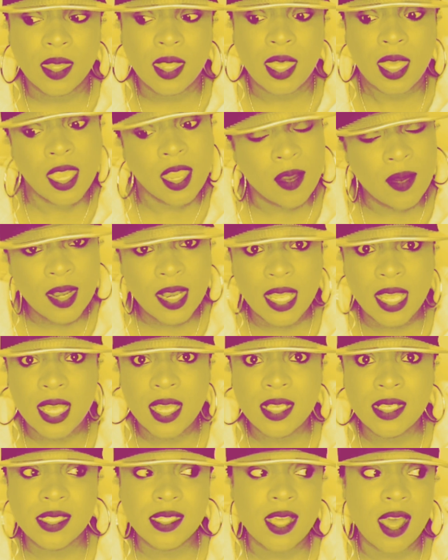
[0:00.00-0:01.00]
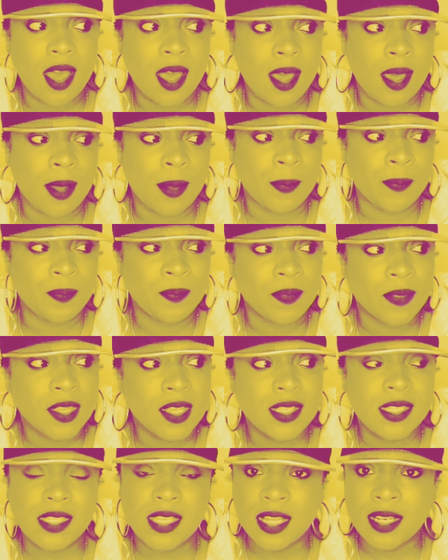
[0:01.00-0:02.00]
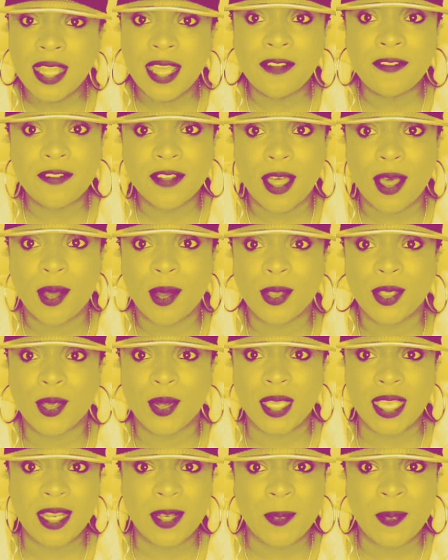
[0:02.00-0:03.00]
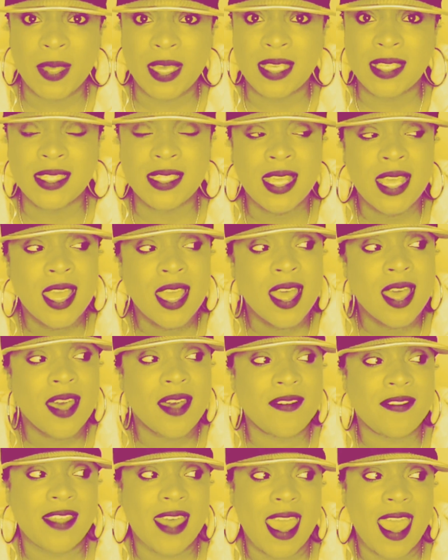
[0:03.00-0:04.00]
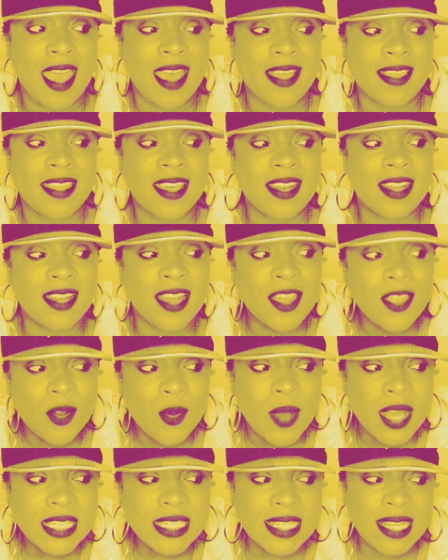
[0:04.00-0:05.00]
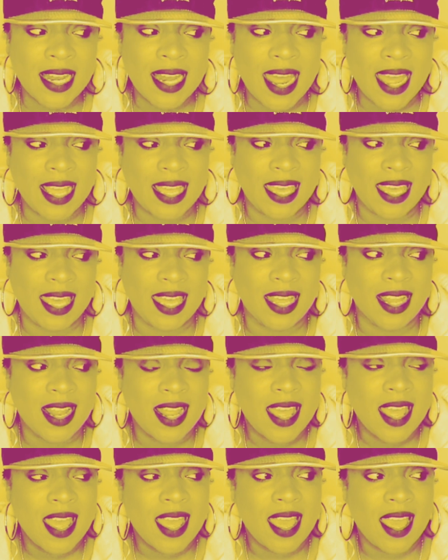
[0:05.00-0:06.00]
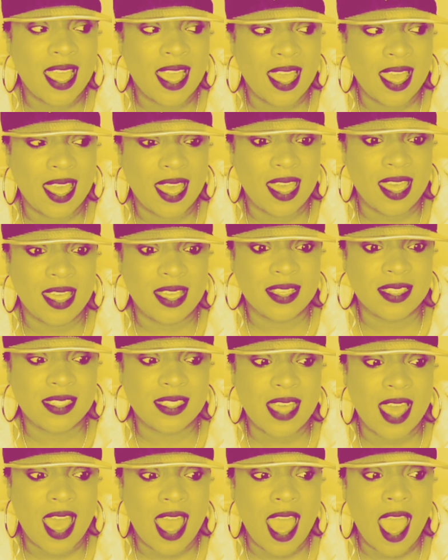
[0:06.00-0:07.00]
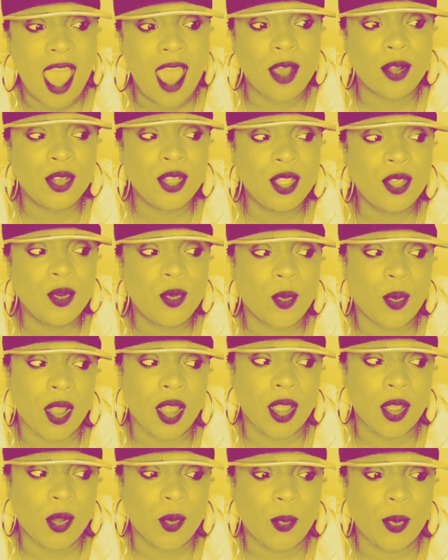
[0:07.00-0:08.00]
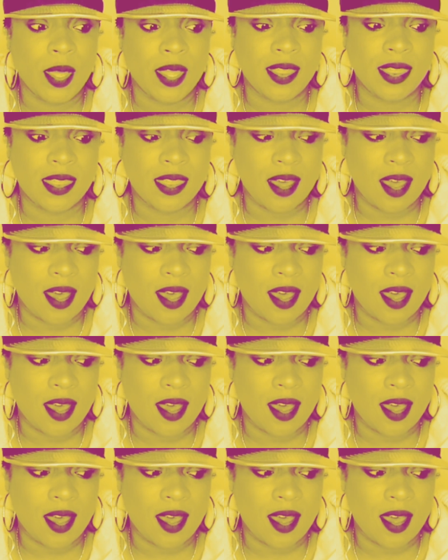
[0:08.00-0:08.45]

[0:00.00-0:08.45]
here it is, Sunday Flow. You'll get a piece of that. And then another question that I get is, how do you work with